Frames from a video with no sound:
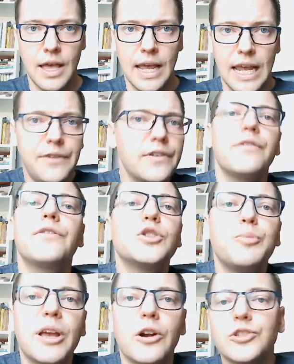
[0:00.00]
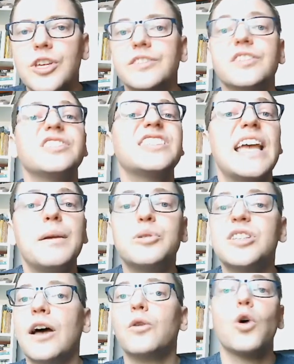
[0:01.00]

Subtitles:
Even if the speaker says the same sound